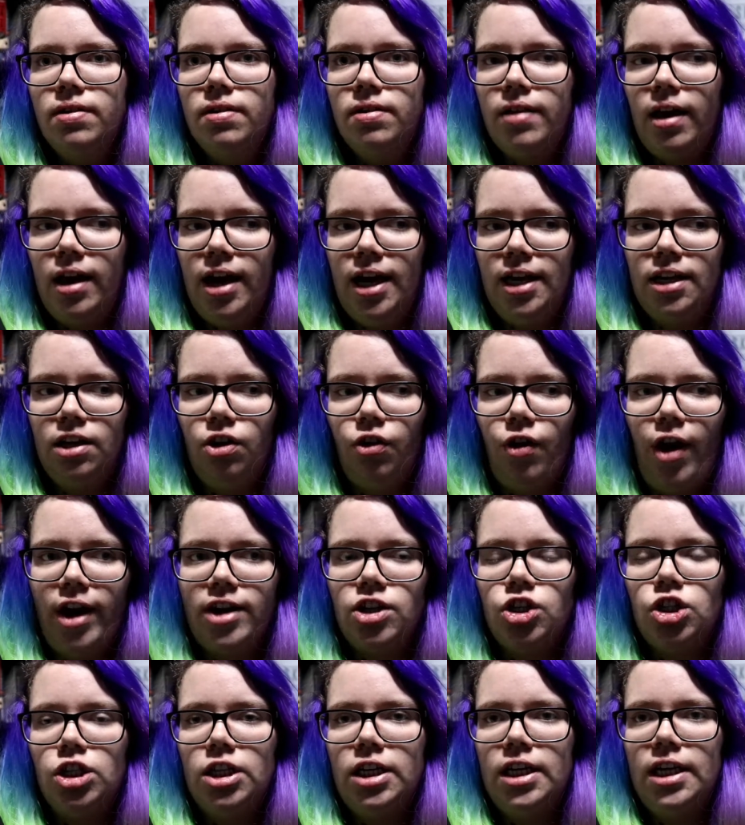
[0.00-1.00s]
Hitler
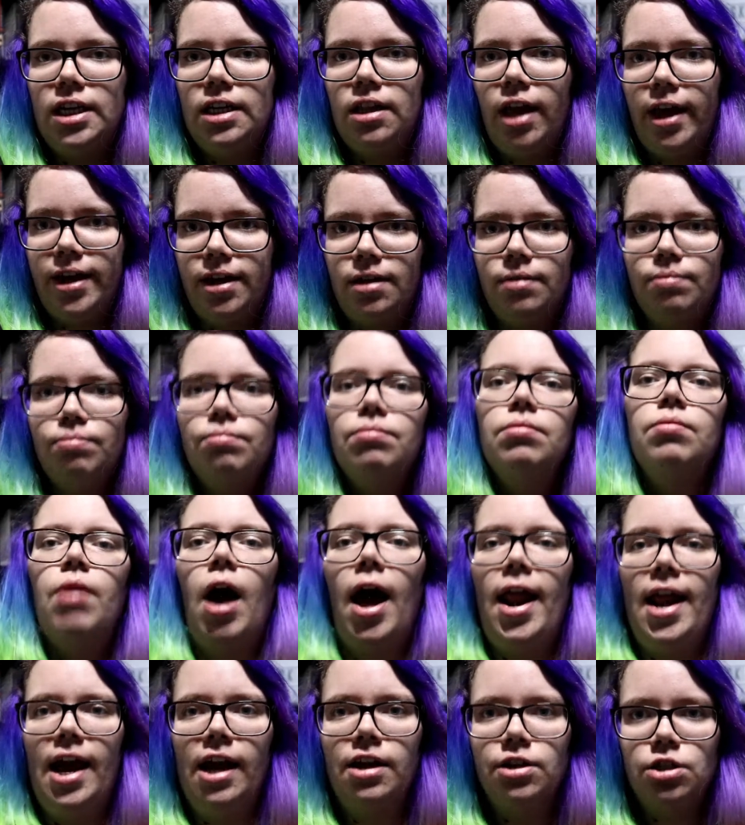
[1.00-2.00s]
actually like
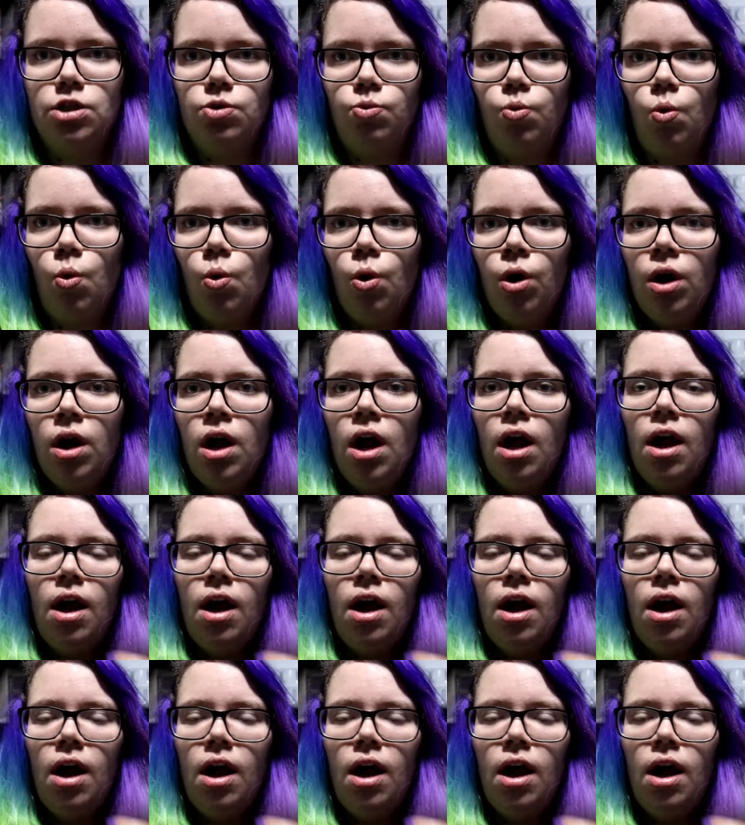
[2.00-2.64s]
announced war,